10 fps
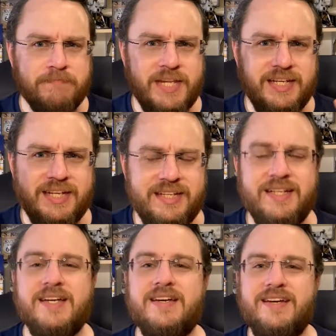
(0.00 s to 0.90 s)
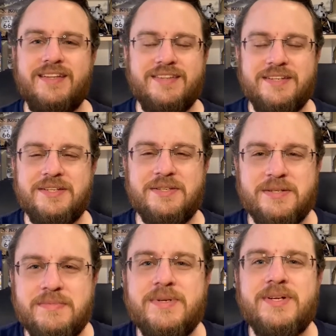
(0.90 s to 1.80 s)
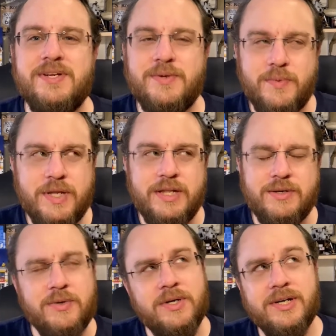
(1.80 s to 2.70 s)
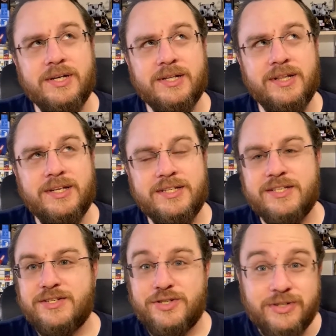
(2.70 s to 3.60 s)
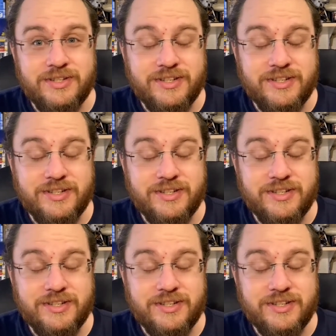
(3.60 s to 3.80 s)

Ding ding! And YouTube will, or at least should,